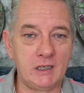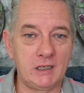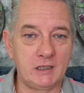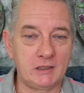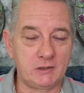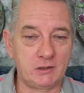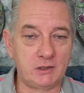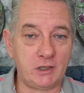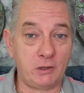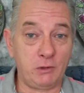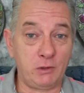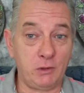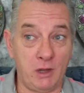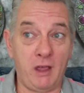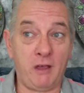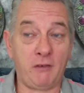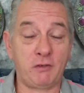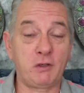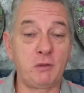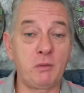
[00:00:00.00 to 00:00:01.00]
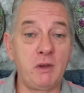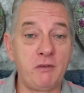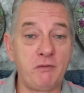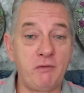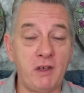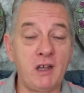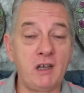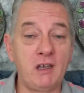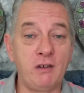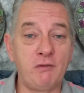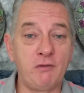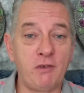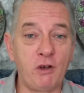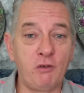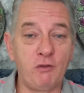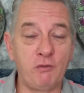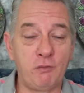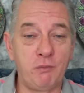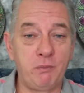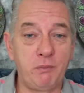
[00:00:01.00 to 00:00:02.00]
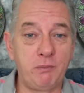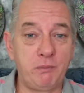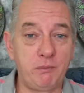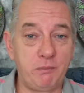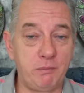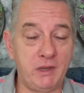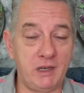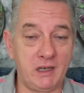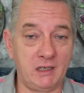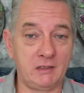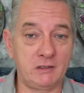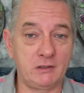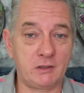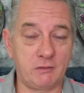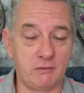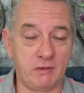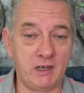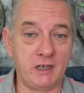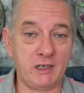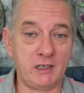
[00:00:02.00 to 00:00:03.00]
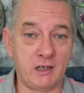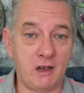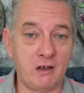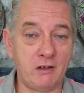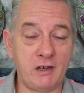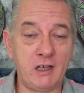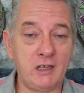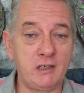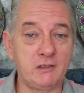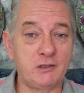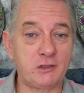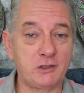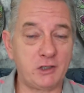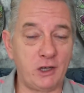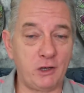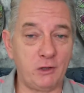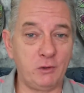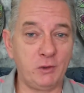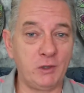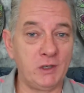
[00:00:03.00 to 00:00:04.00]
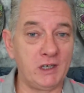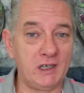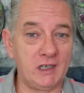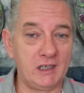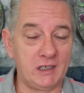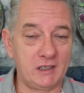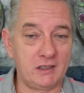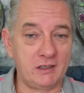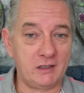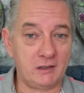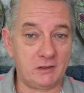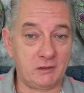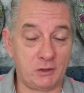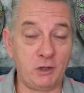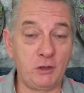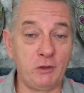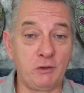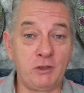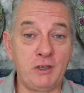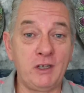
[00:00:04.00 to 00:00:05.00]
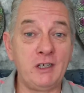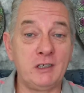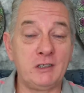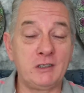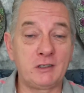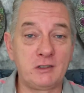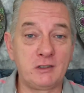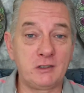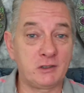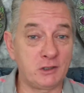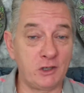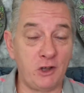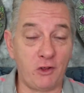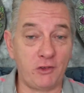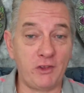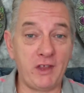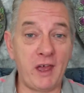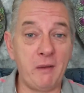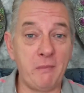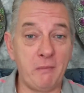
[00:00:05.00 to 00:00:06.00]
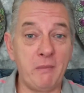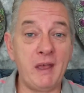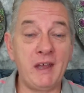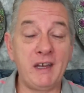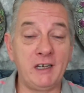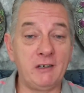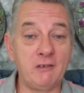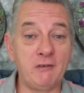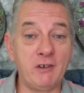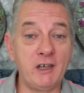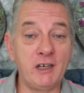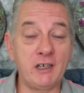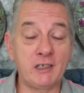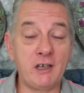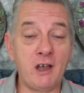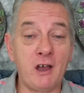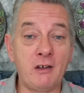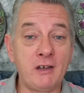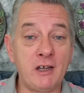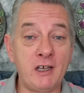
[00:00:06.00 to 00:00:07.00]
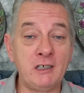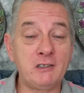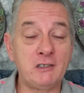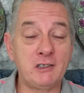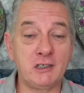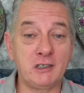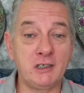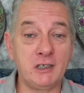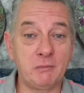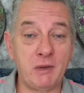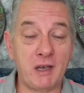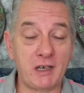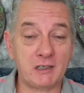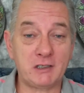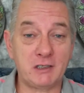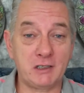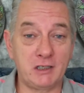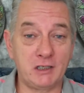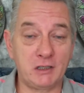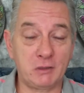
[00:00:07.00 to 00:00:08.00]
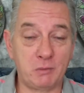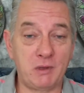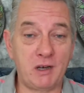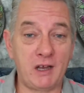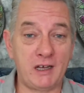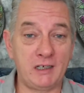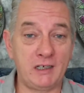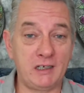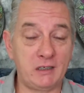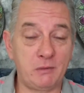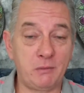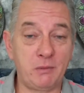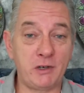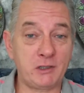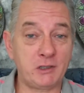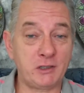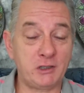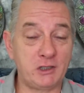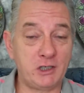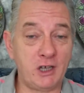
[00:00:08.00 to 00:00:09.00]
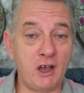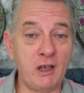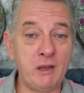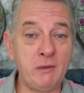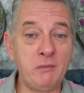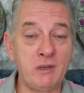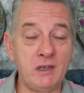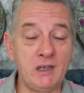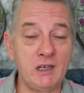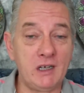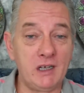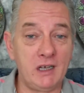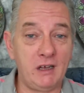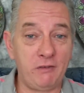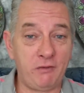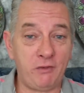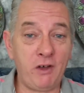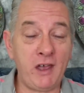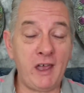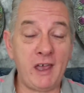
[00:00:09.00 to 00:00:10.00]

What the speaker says: So you have to be a fairly evolved being to reincarnate. So the truth is, there's not that many reincarnating back to this plane at the present time. If I